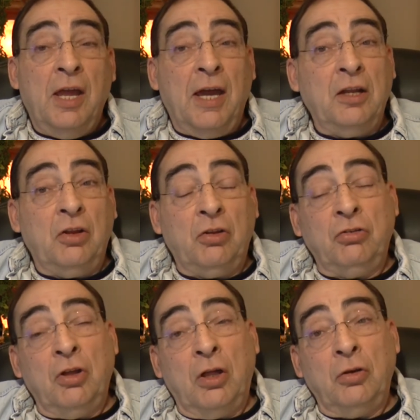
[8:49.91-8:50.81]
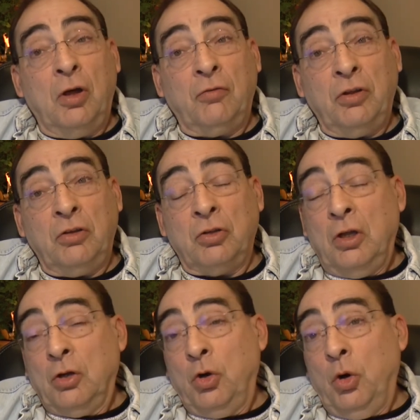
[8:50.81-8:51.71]
and it is none of these
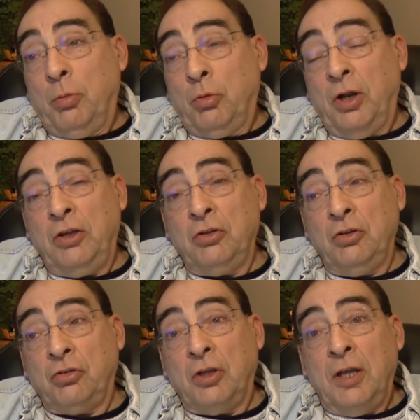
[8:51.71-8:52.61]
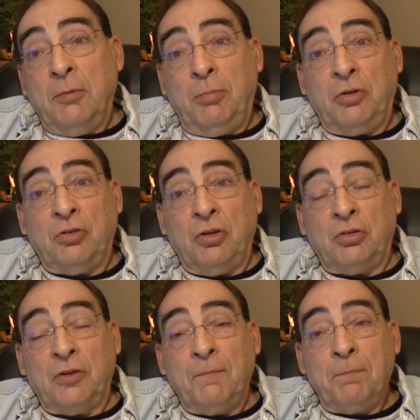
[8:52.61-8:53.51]
corporations'
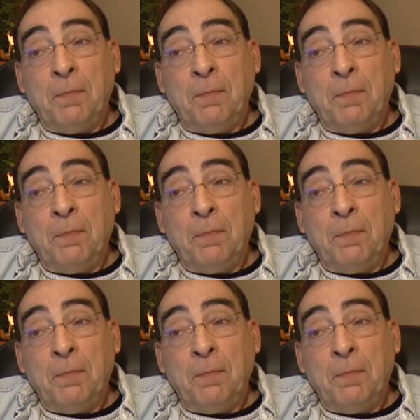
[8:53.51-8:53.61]
business.